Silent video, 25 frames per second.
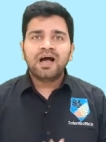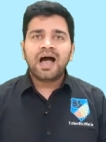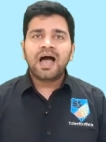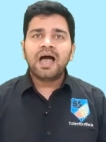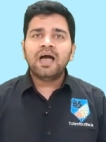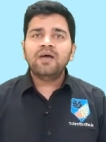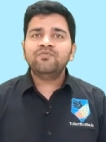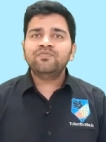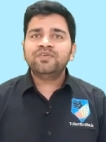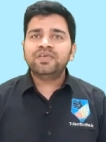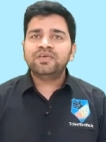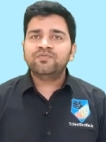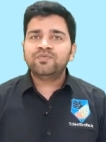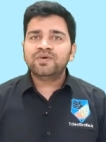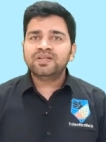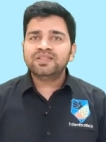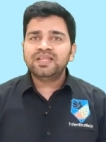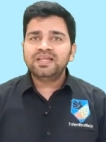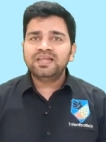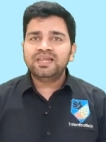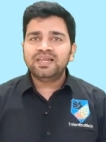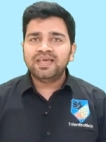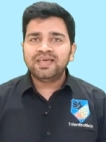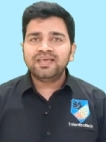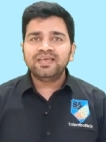I have given
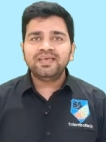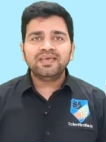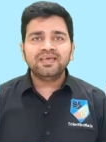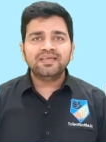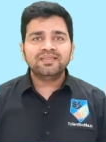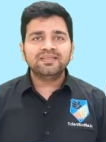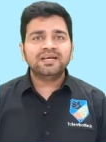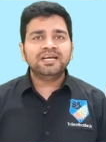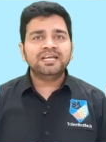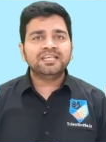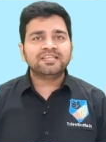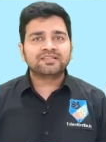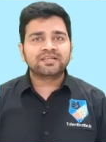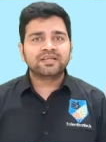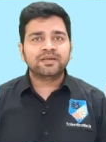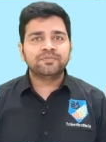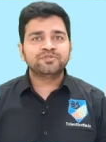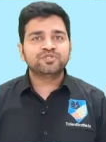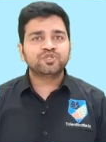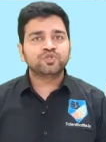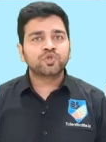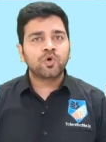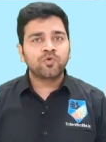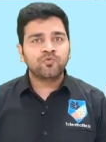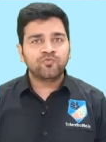the link in the
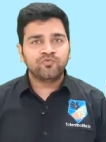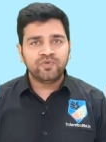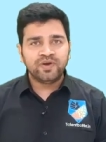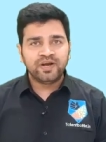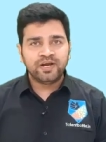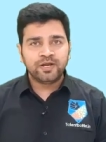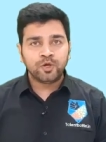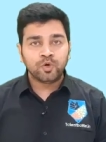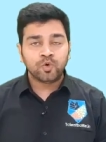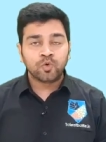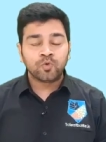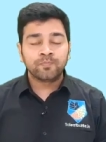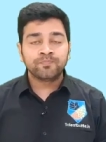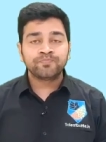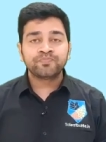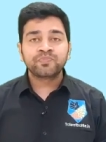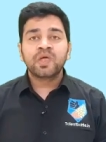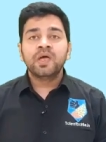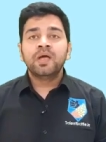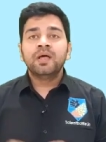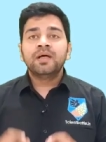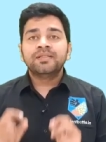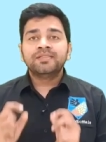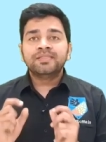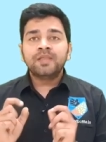description of video.
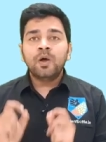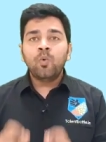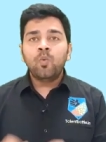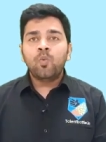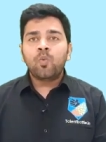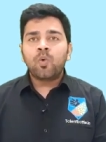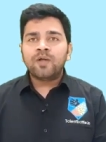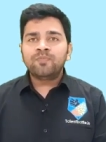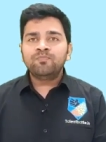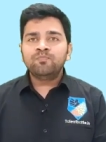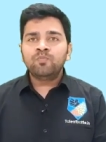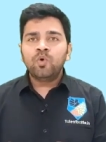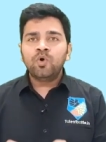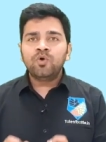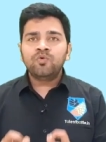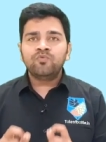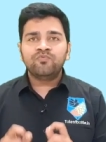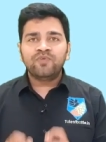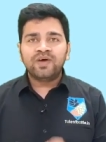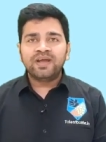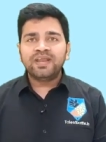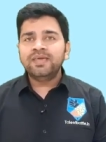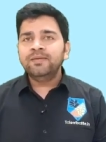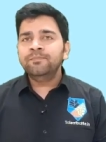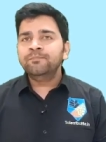Now one more
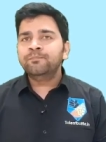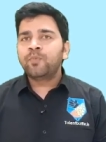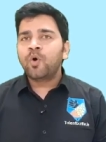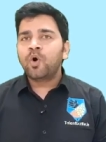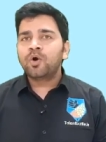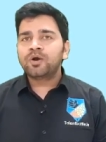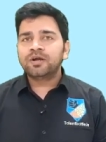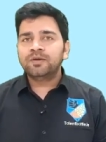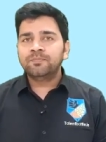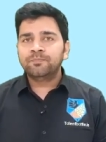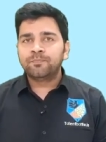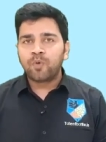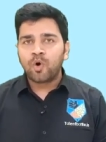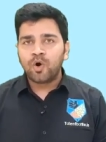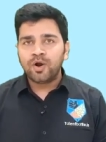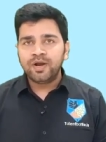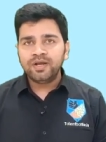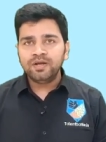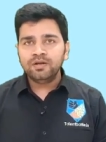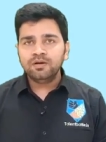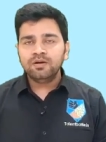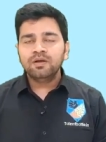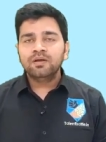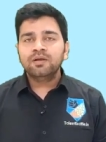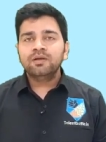very important
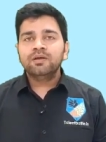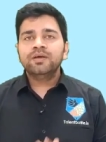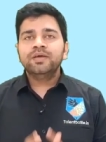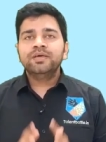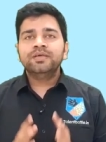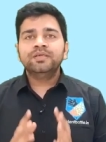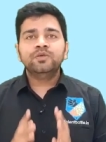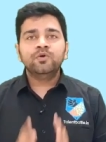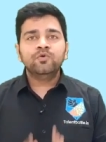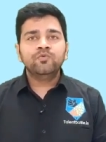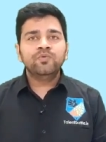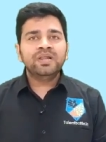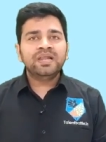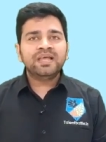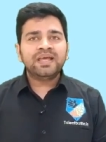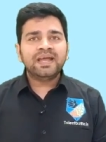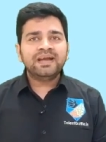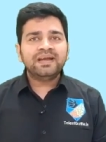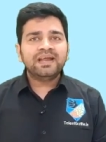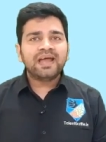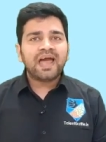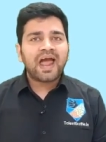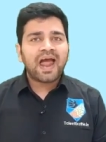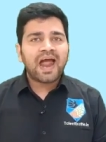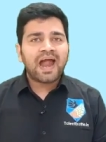point. You will
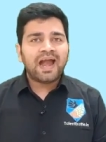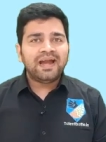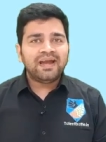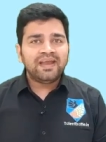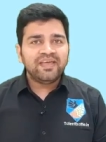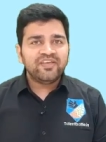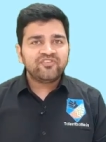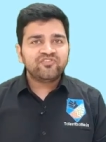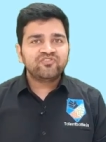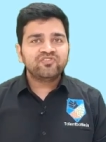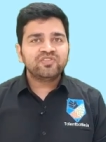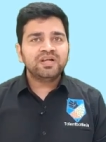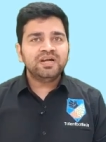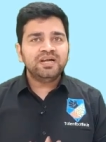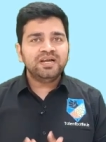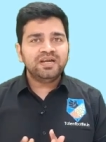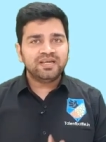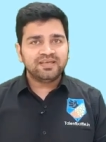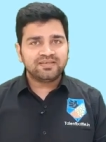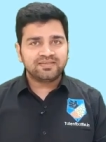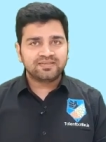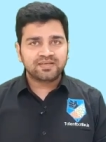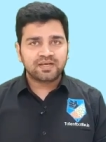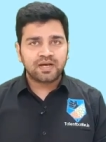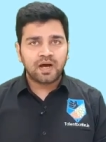get additional
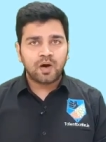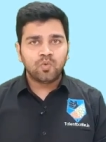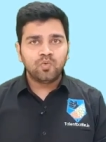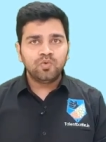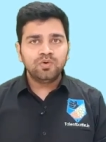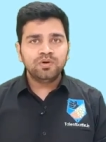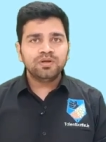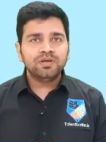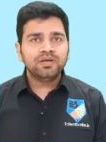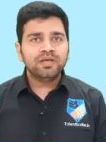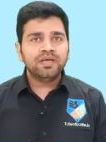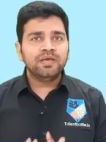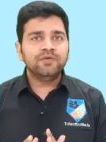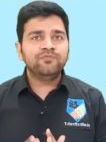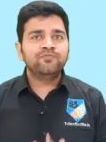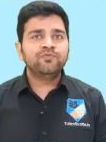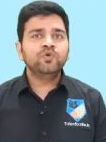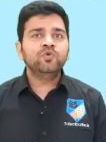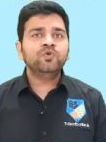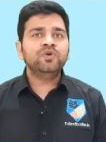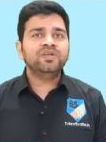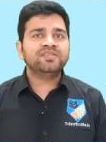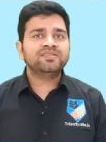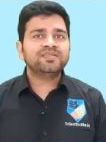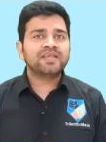discount if
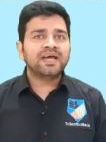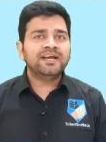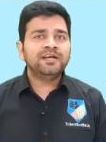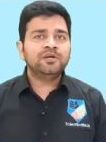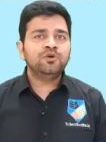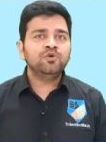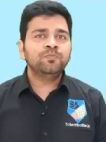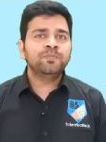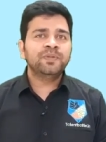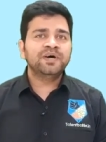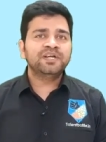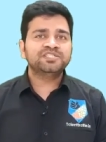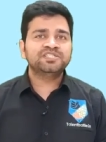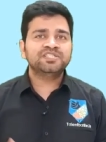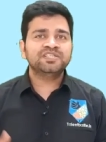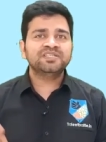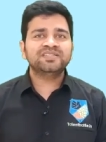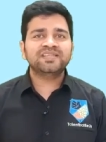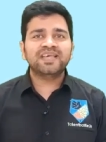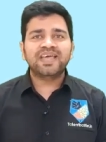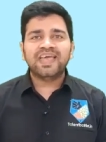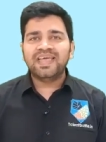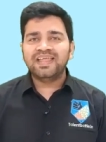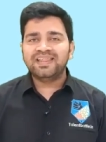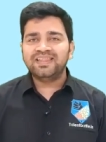you decide to purchase
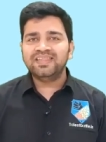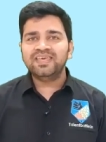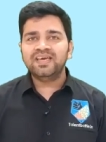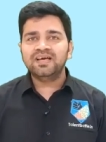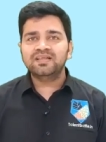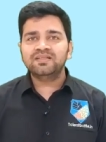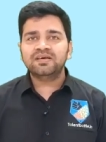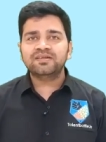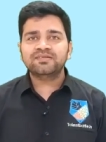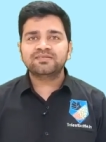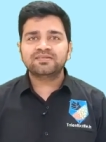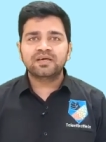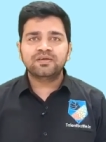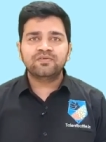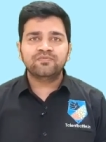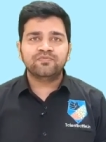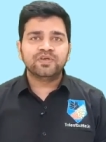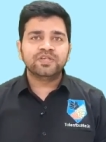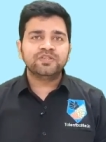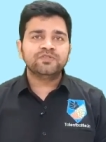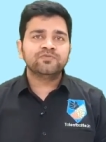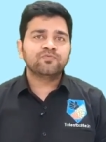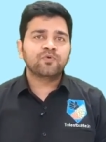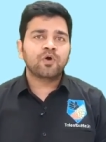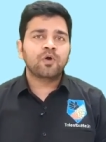any other
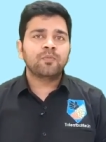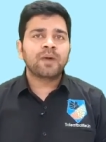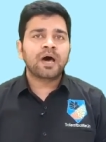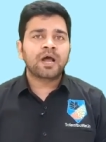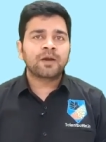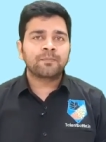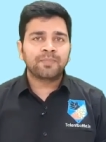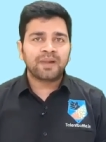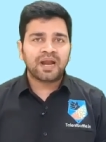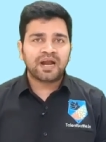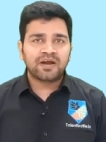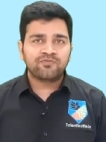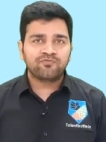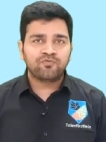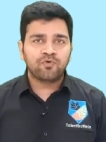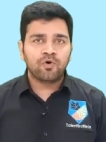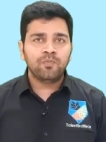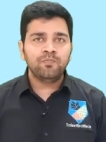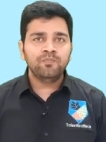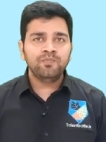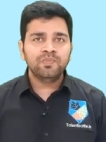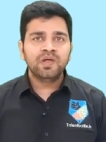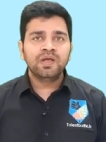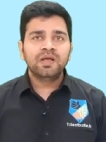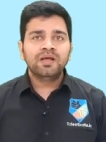service from our
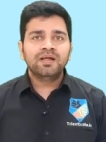platform